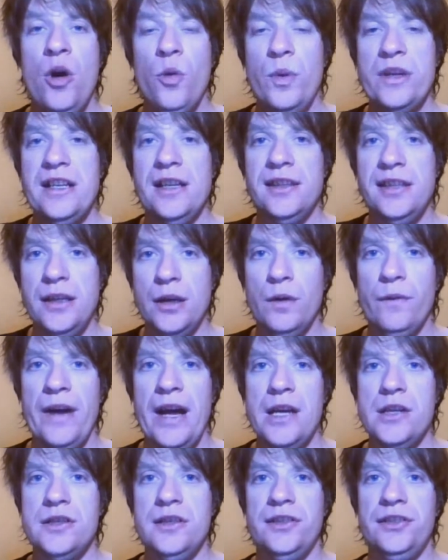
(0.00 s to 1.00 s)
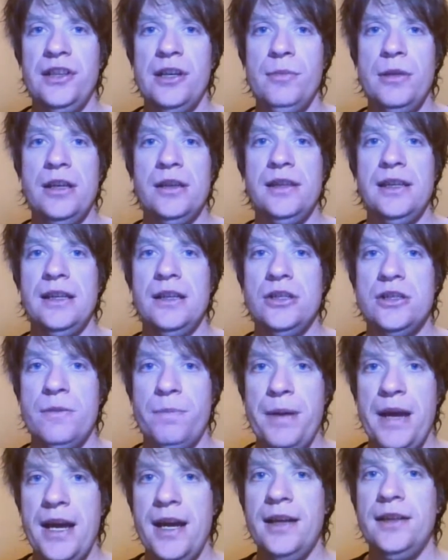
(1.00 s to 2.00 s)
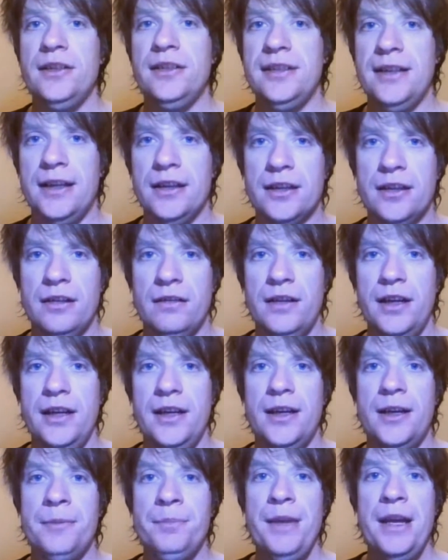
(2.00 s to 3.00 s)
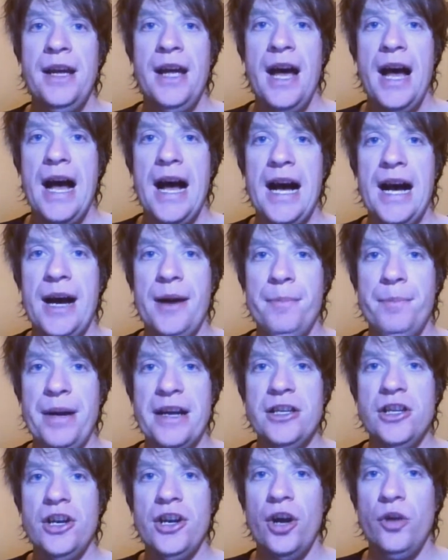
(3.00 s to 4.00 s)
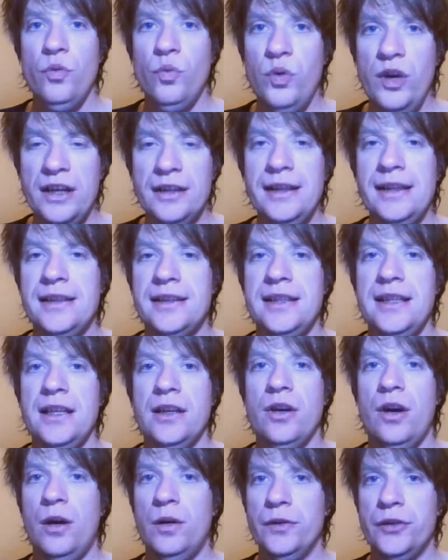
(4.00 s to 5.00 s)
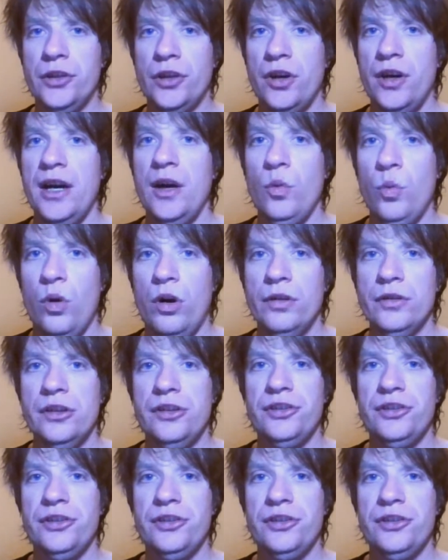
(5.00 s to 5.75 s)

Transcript: When you think of Asian cinema, you think of Japan, South Korea, but you don't really think of Taiwan.